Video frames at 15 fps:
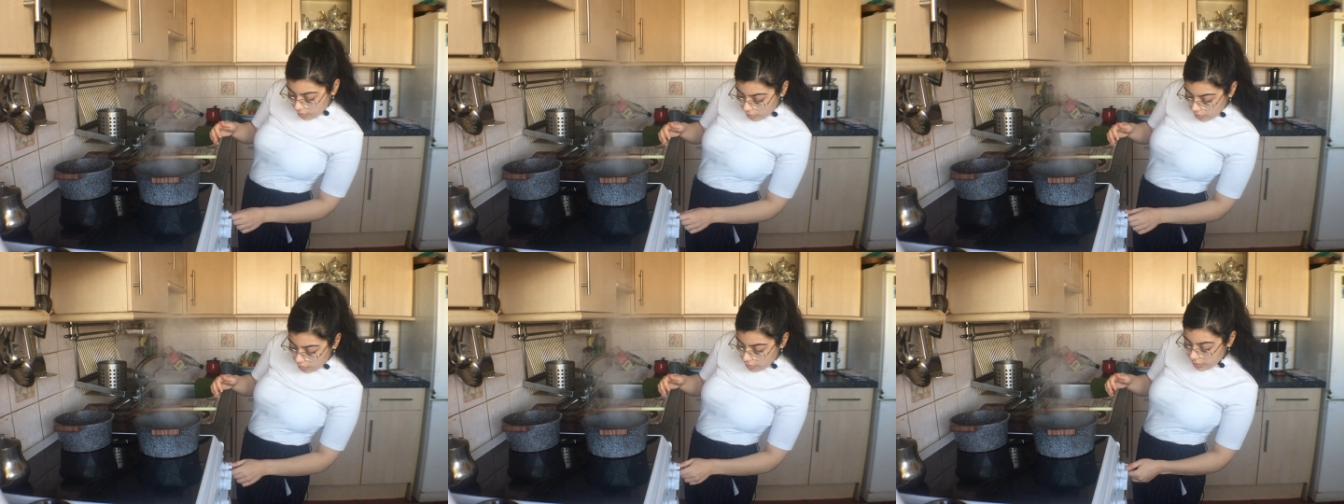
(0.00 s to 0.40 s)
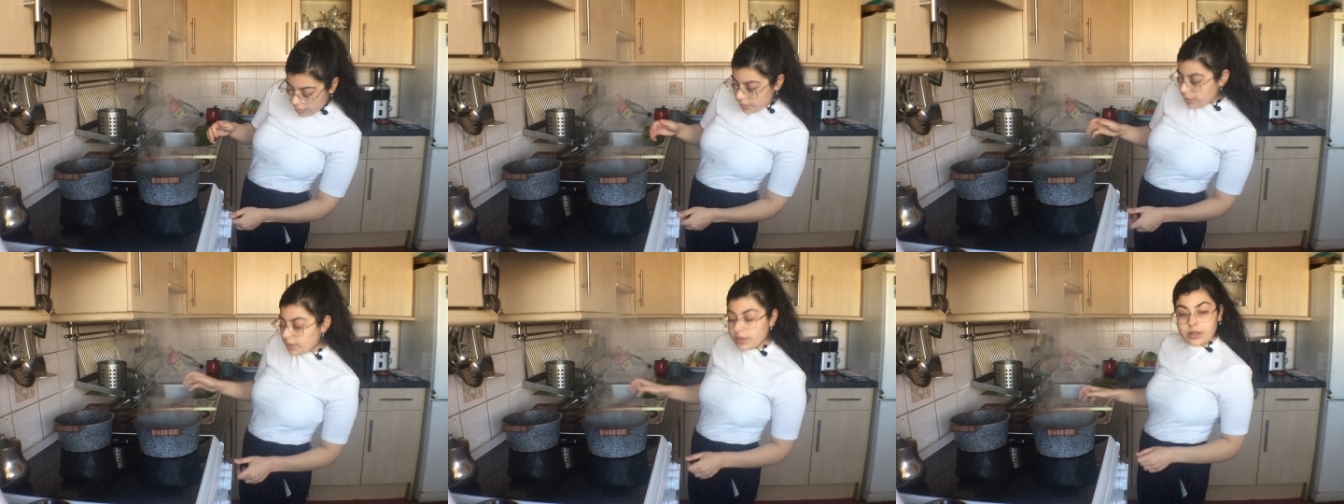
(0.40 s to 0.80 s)

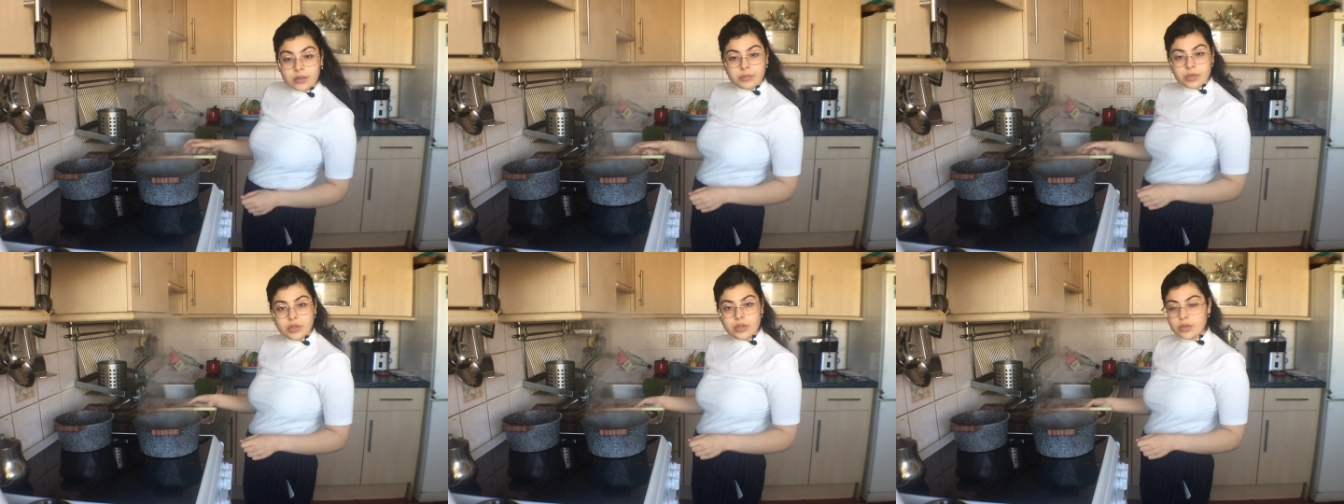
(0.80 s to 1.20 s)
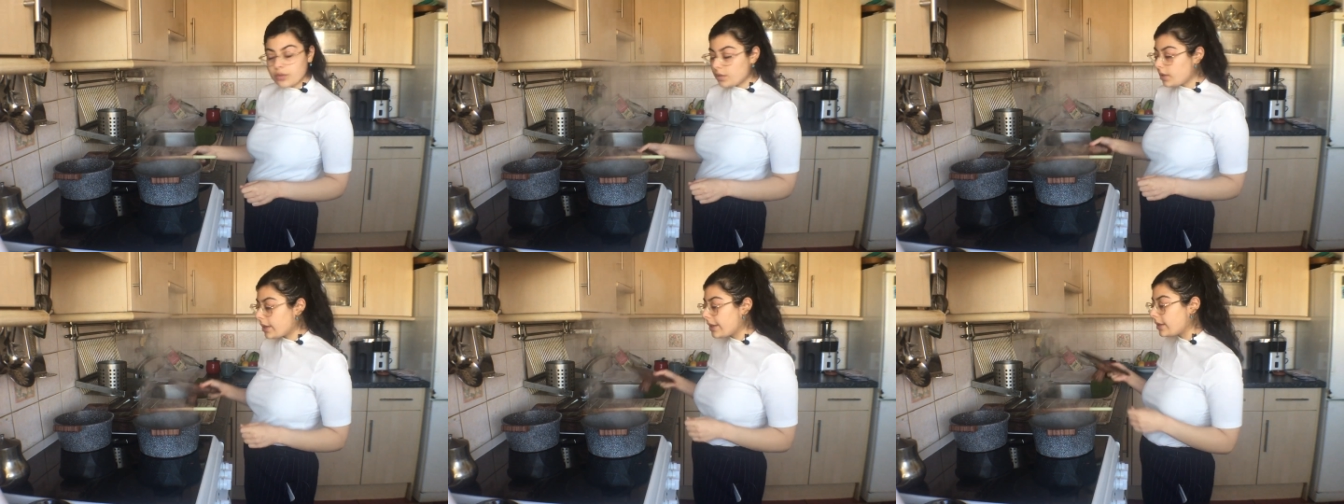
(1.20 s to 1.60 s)
or number
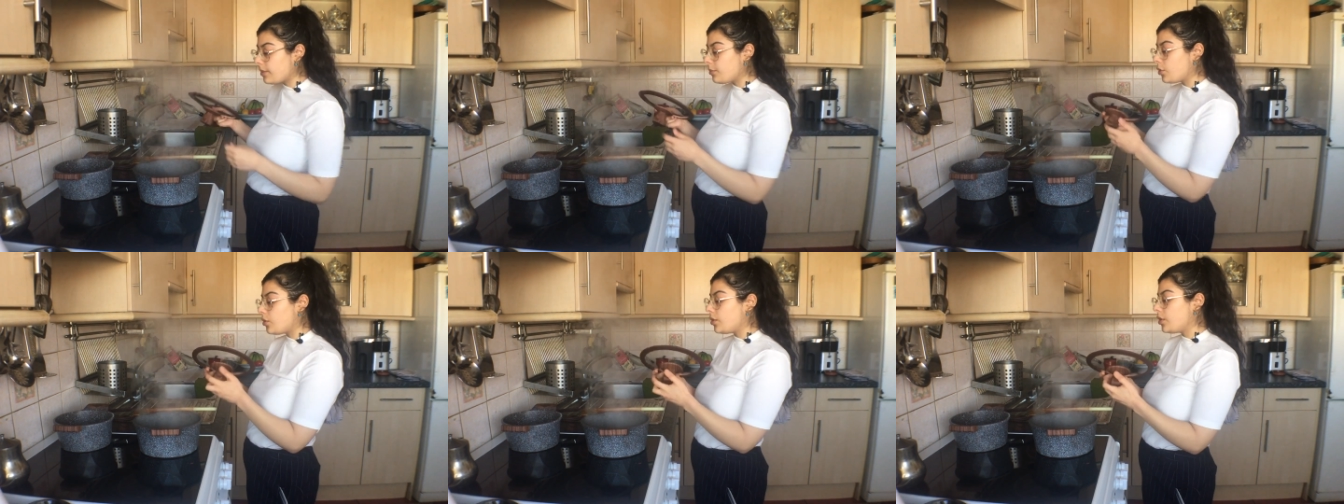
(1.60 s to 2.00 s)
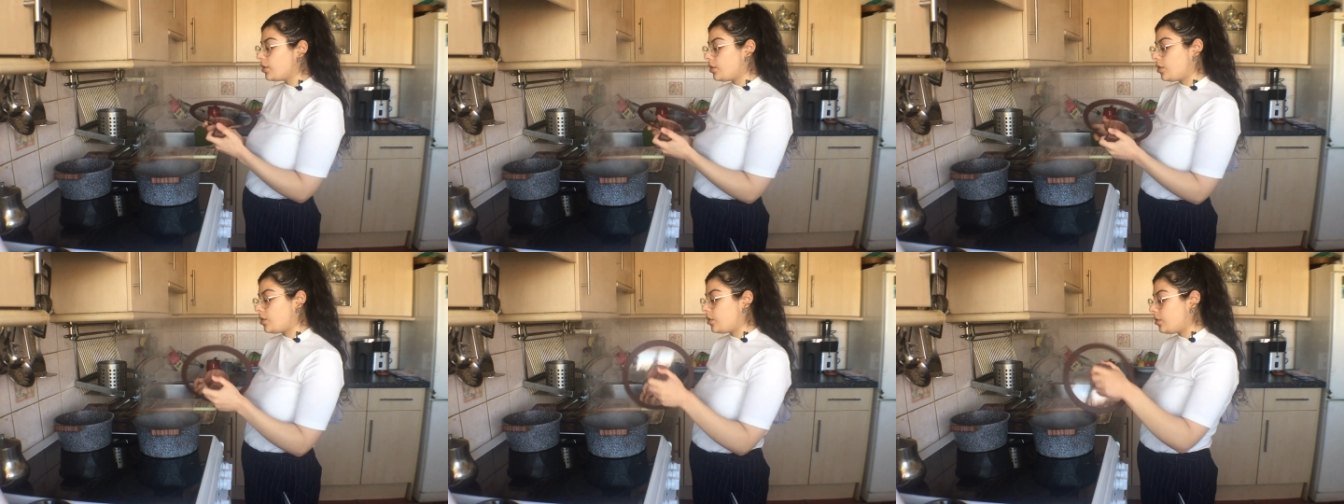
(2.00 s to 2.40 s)
two. And I'm going
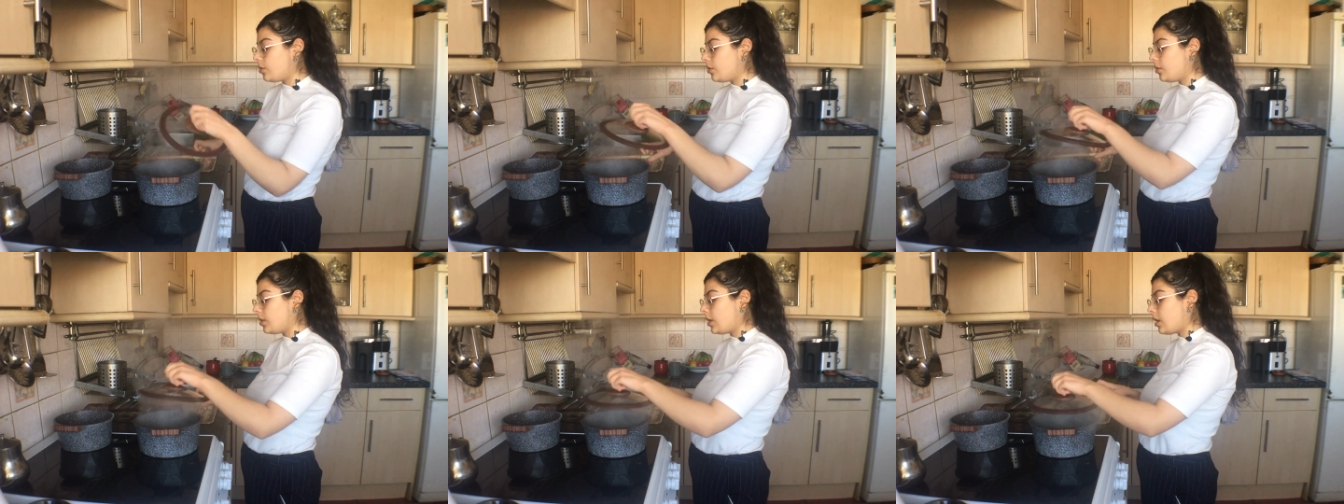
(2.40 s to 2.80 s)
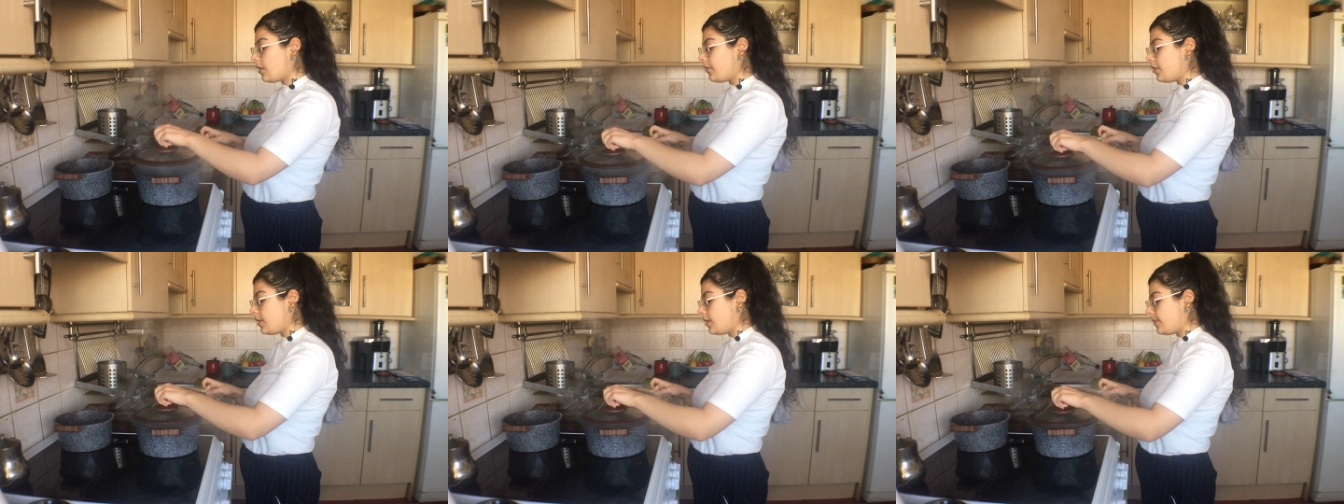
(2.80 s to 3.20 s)
to
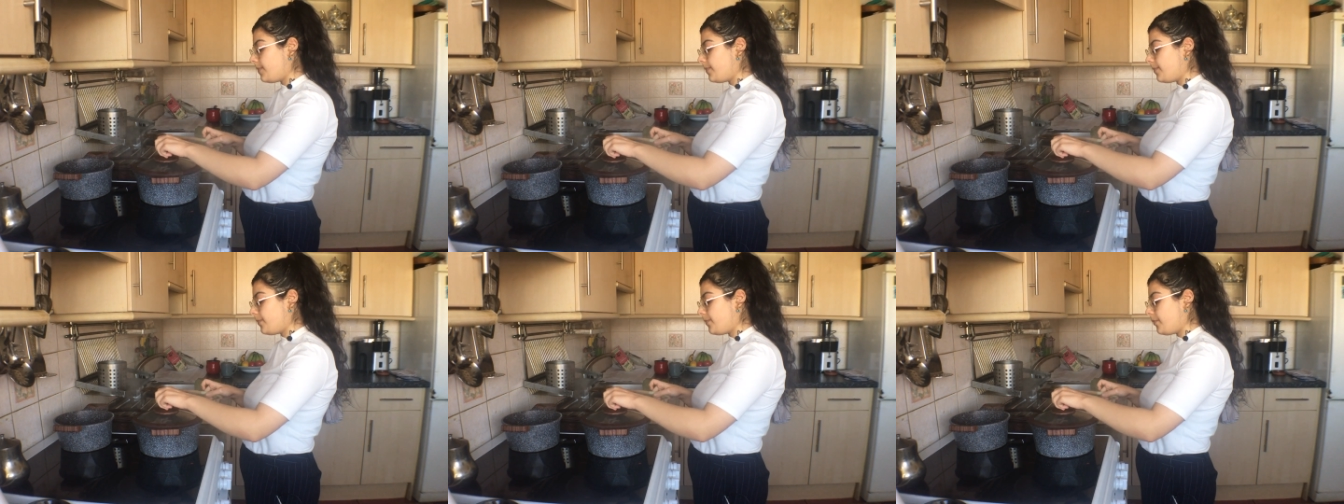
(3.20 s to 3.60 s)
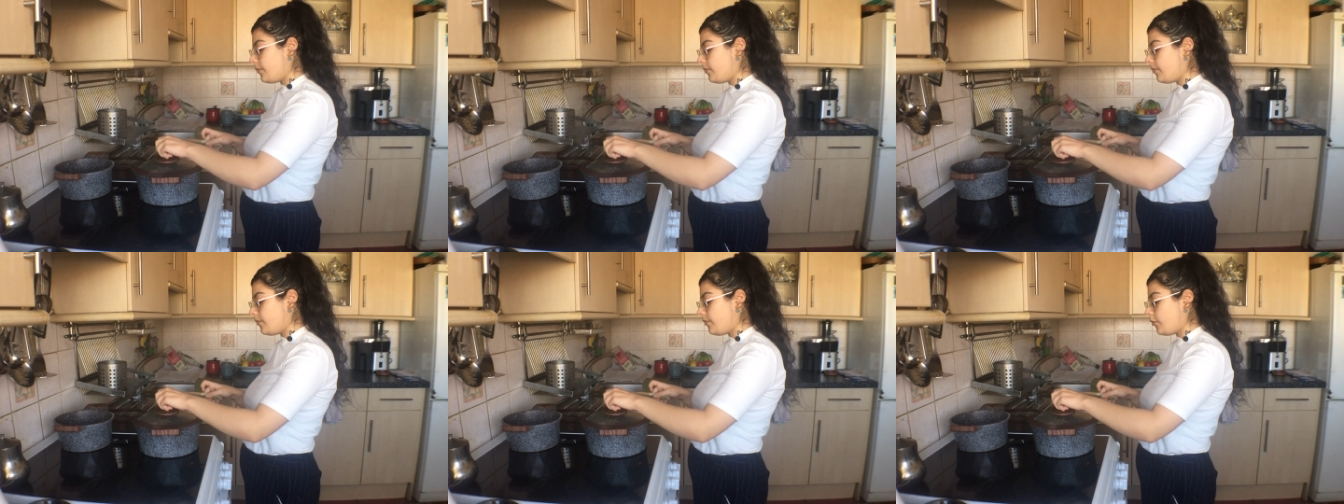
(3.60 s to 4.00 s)
cover it
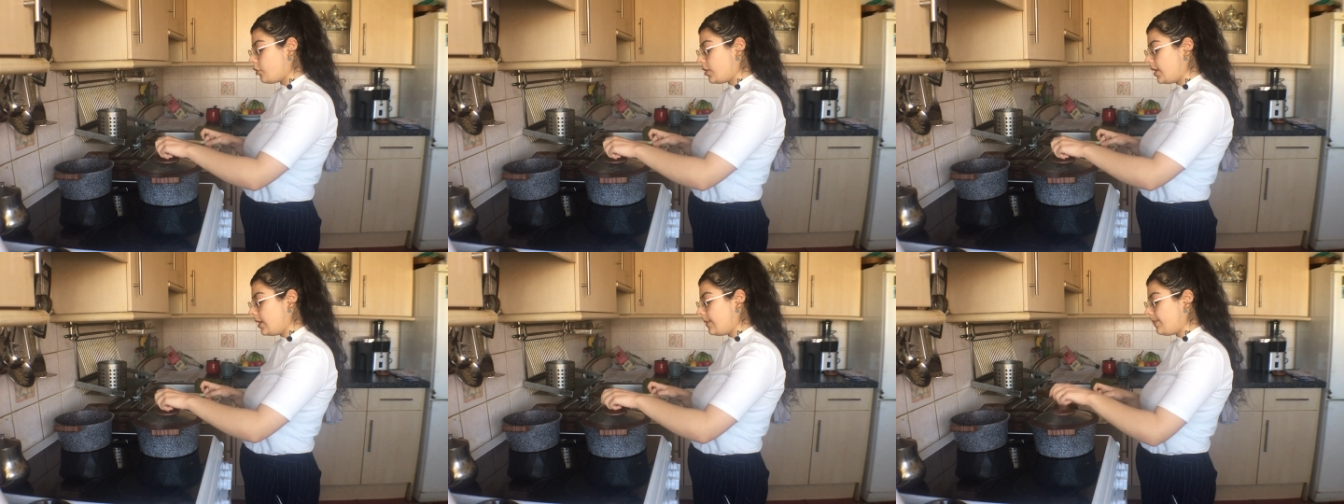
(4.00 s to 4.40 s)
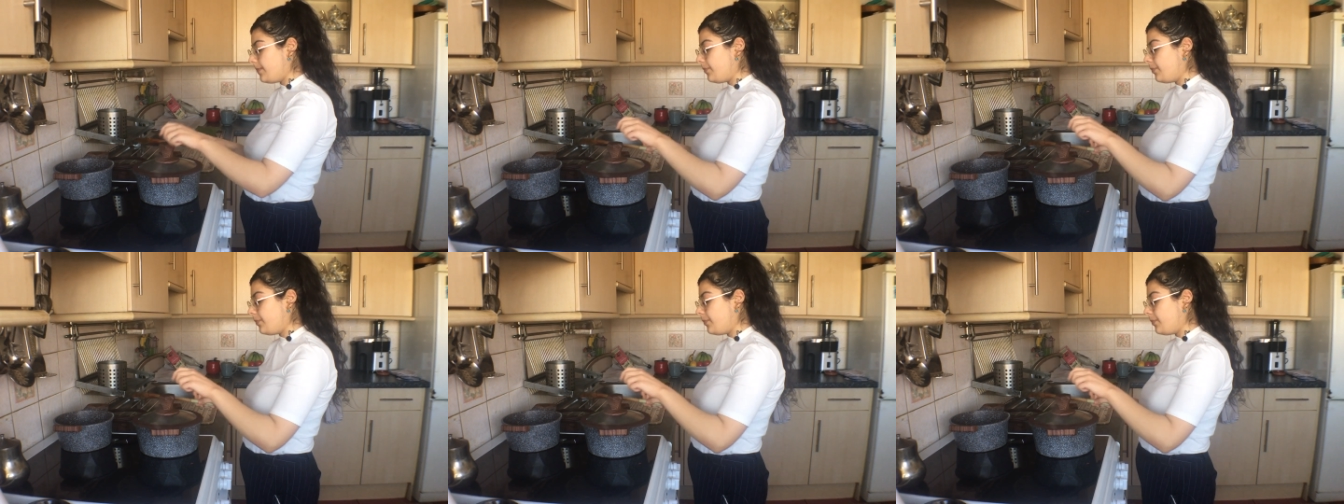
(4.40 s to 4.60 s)
fully.